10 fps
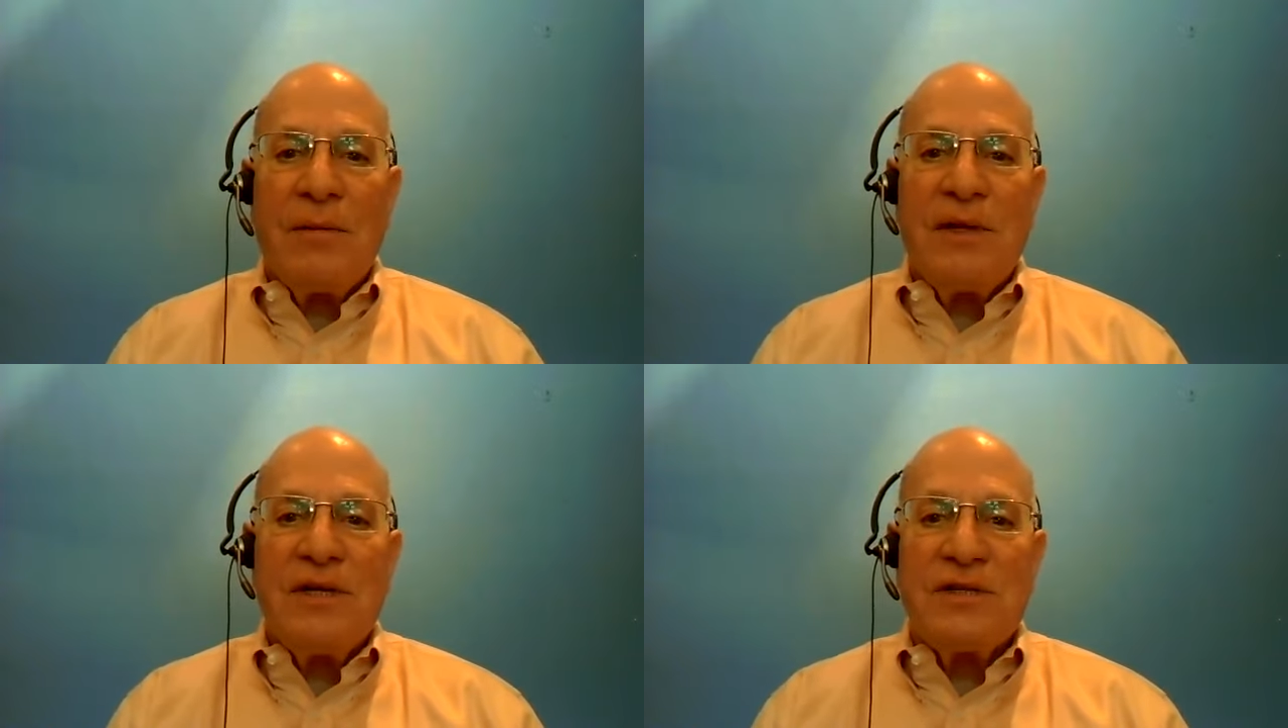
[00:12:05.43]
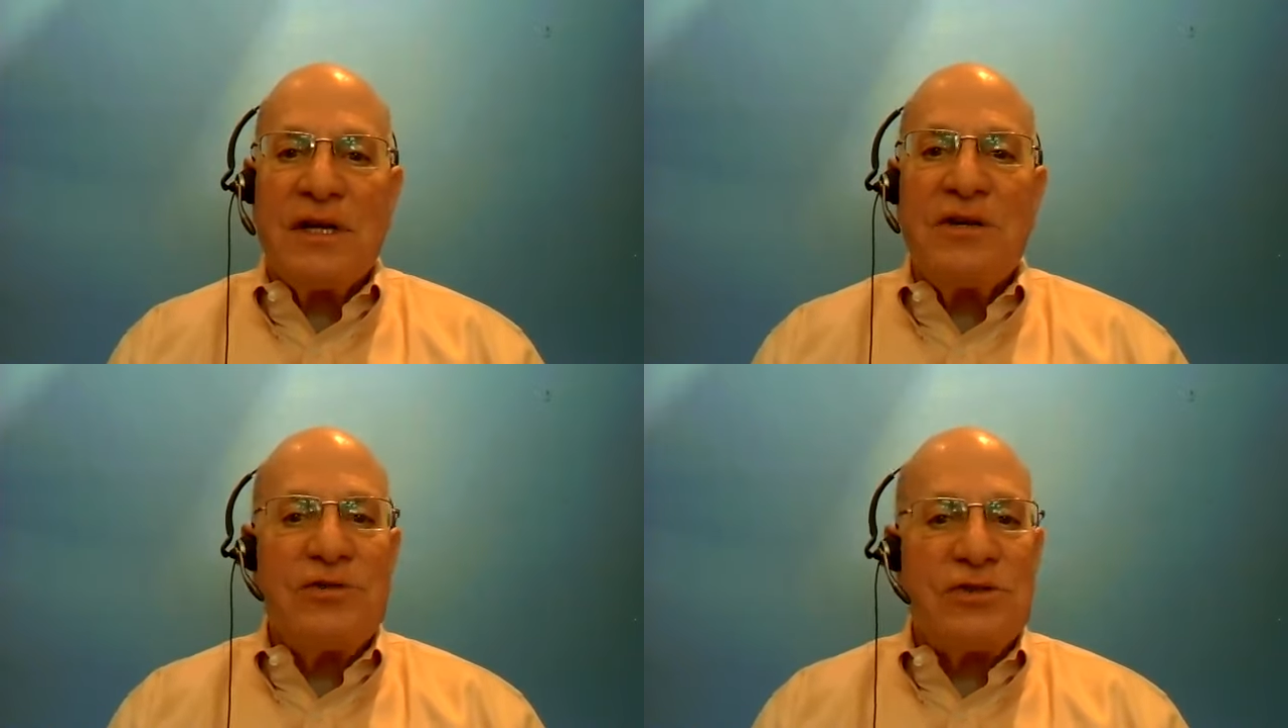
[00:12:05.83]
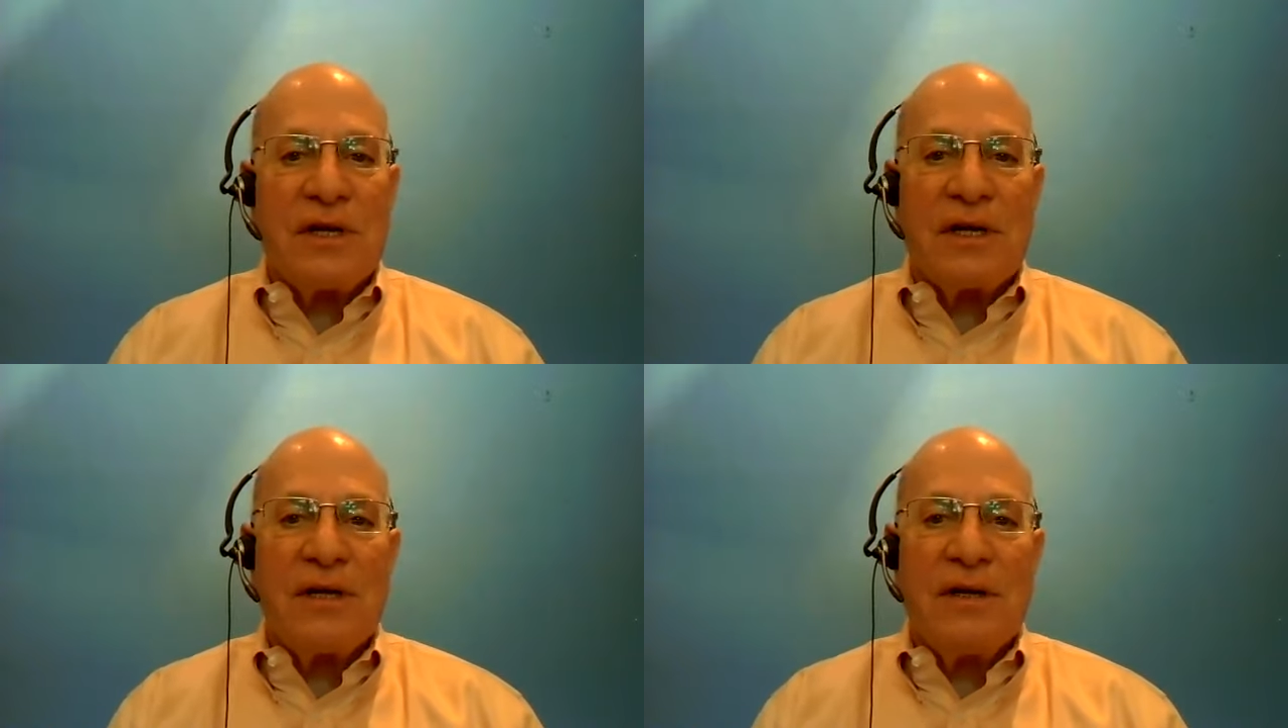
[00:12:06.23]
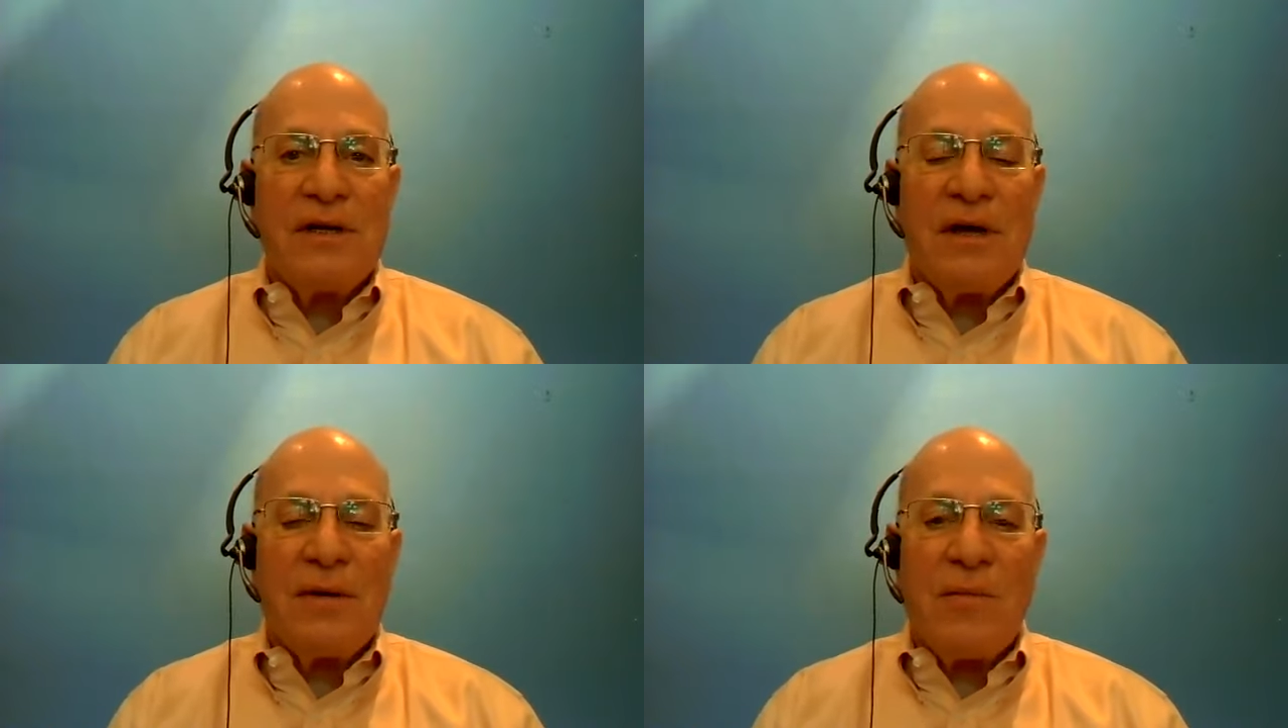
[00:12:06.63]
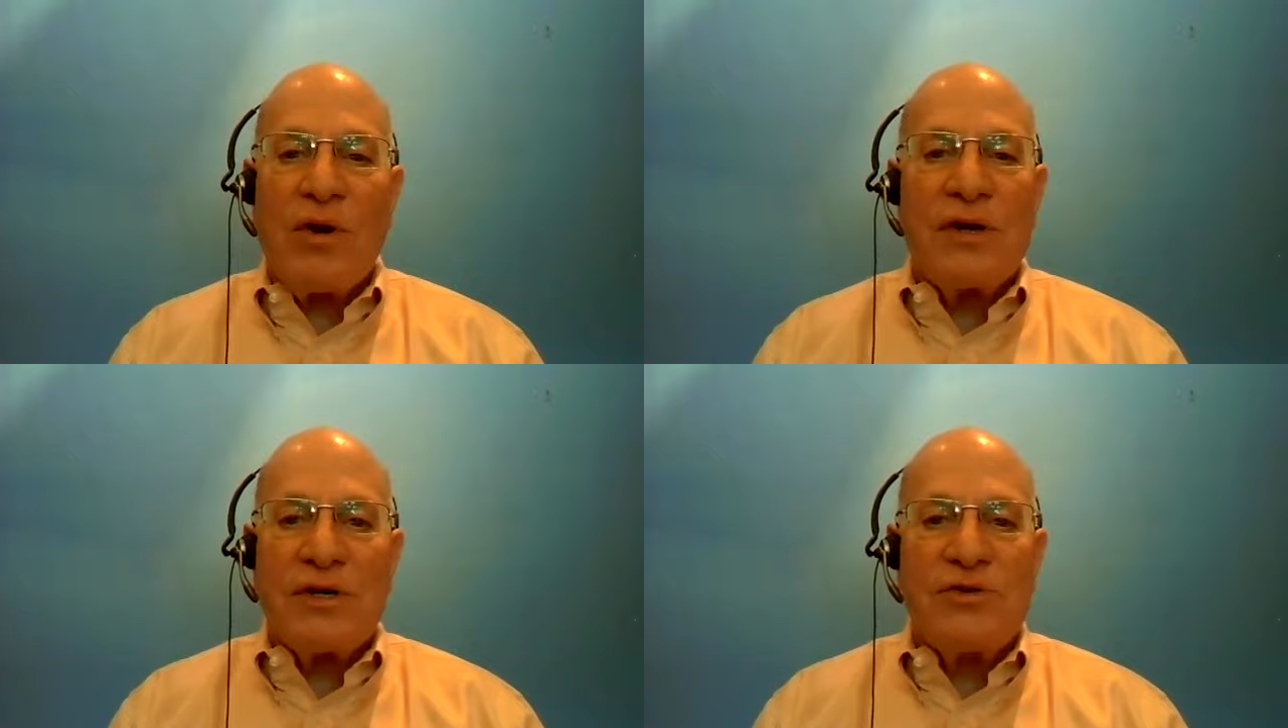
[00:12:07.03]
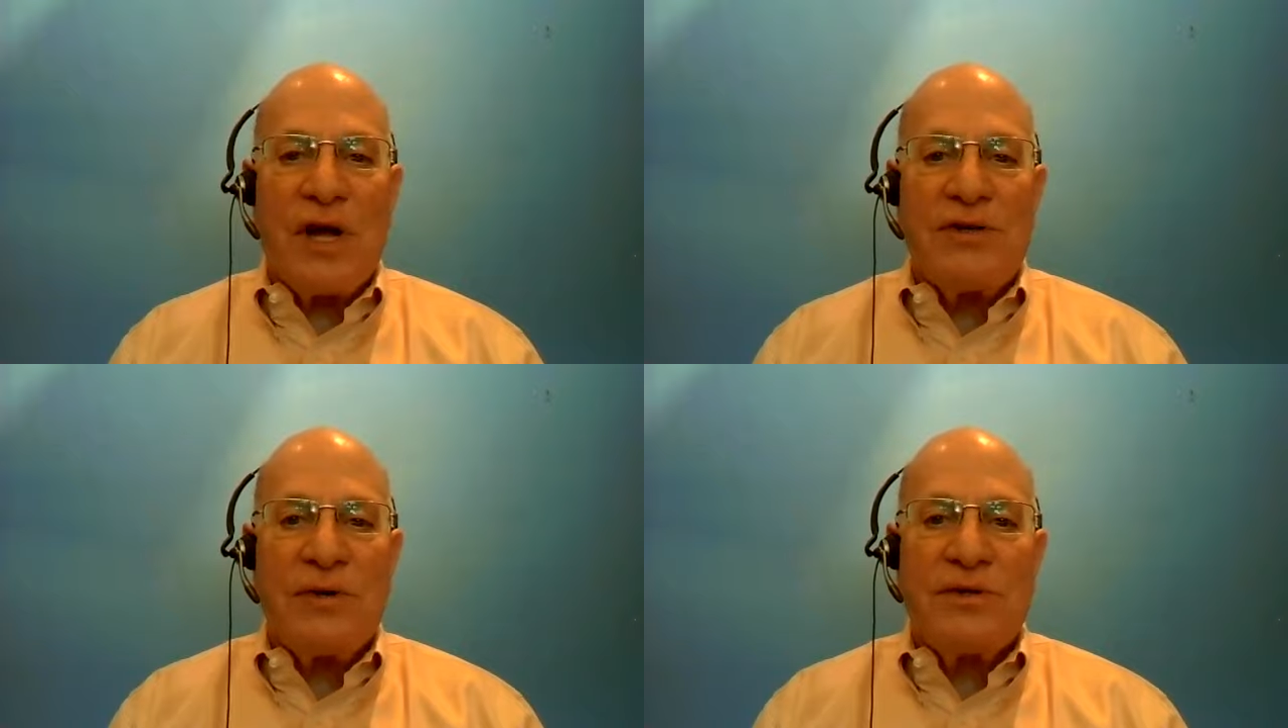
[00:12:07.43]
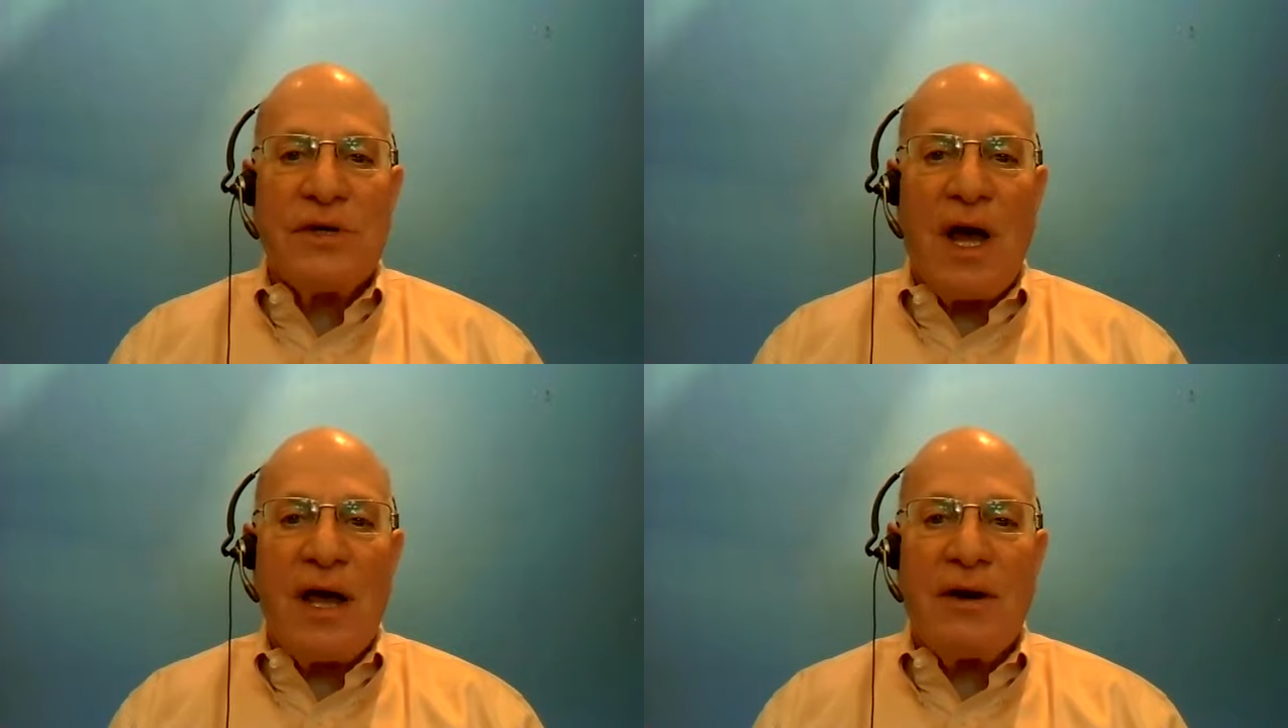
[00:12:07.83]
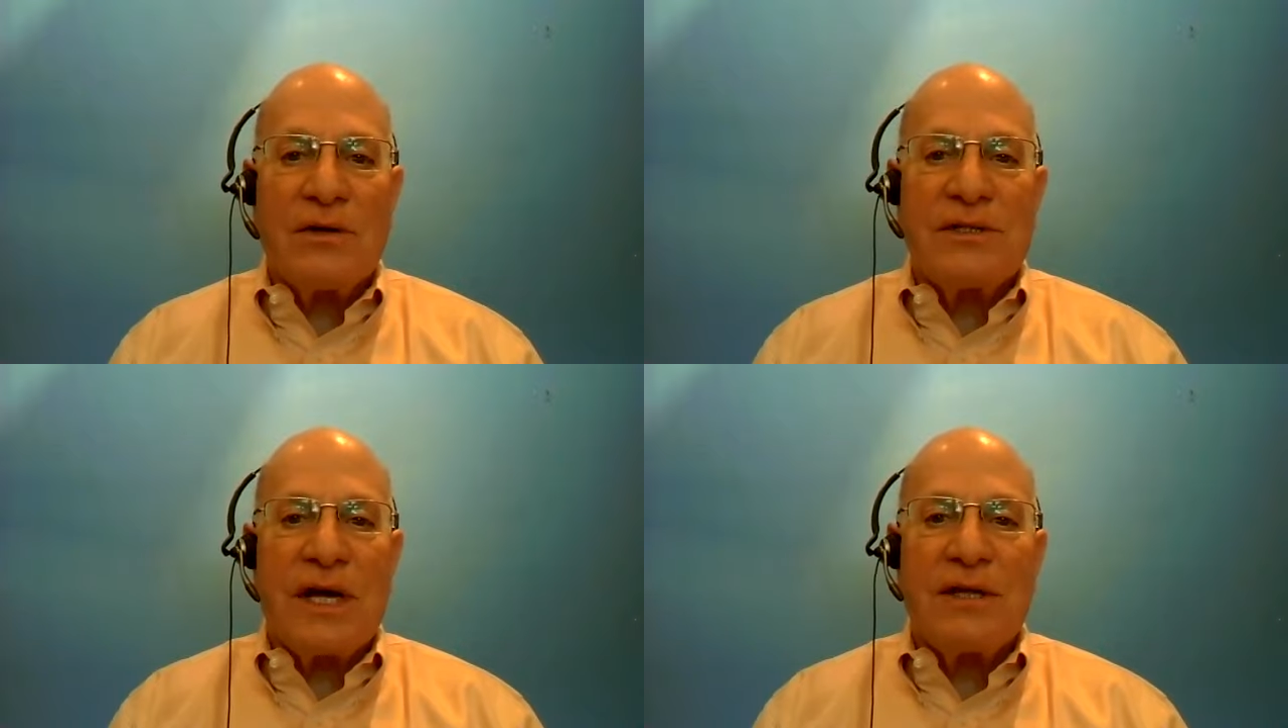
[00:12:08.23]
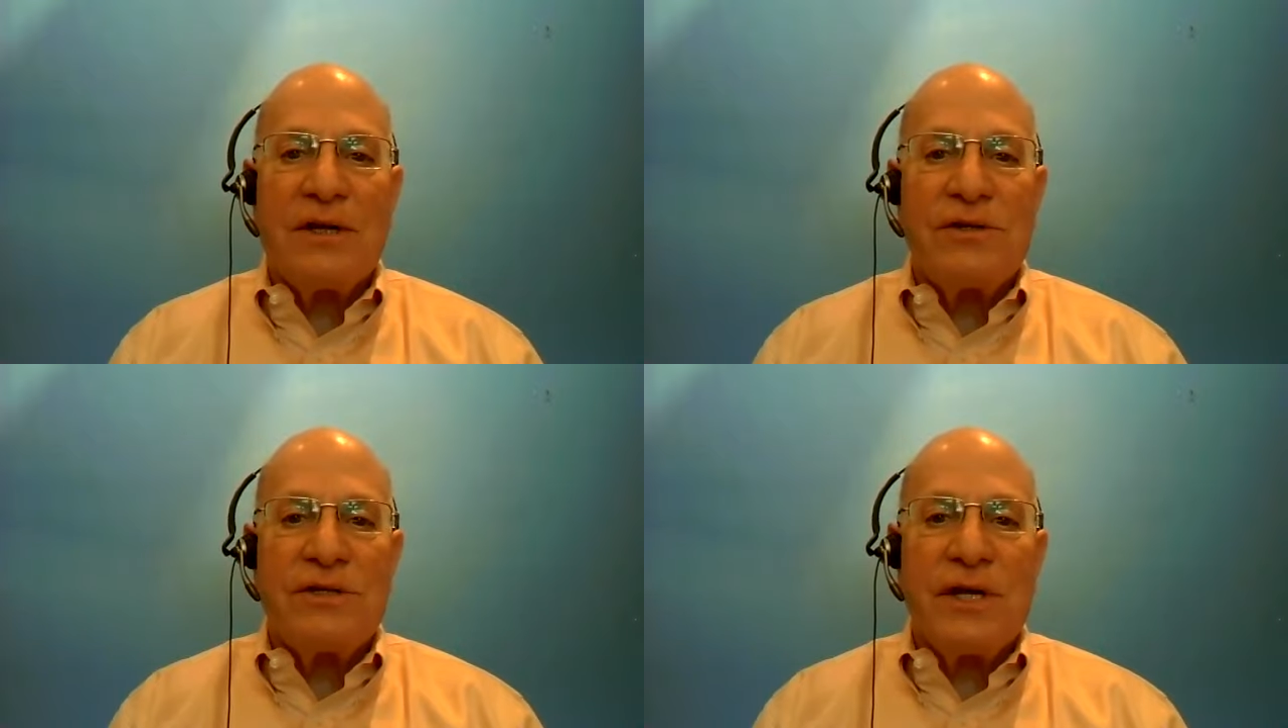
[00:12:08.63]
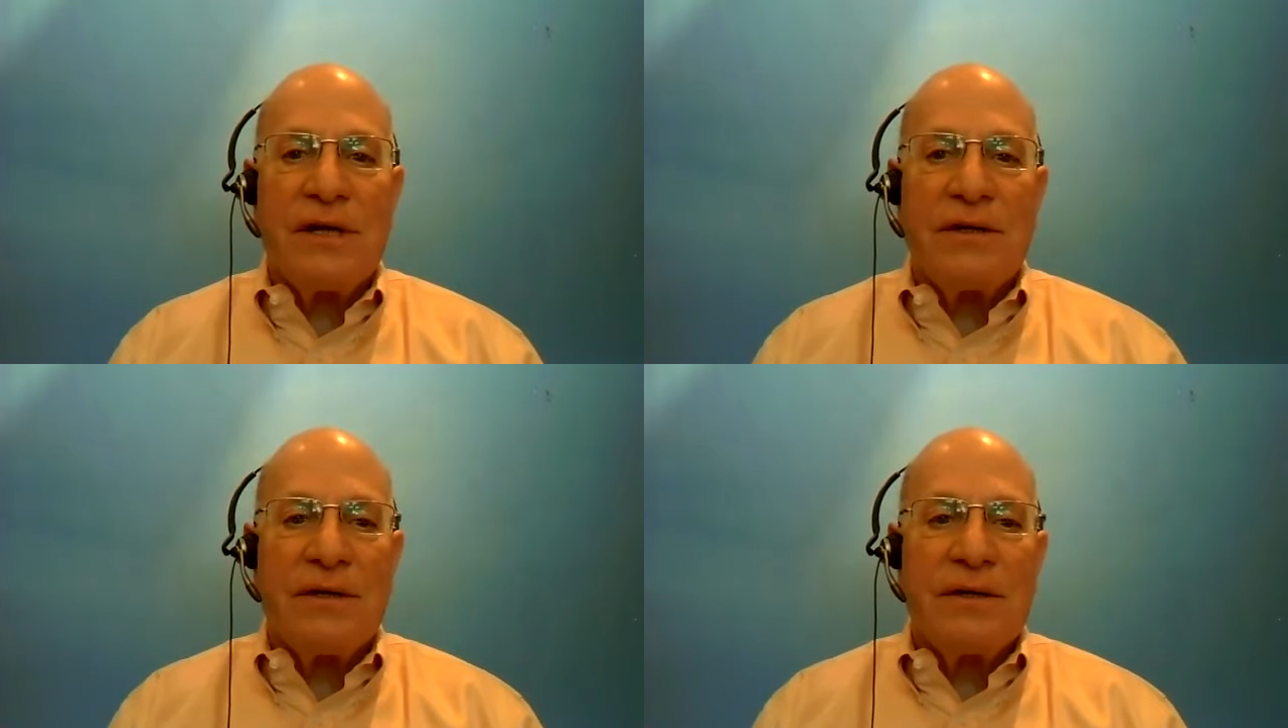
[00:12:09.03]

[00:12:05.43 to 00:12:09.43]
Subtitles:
is an interesting marketing strategy, which I don't exactly understand.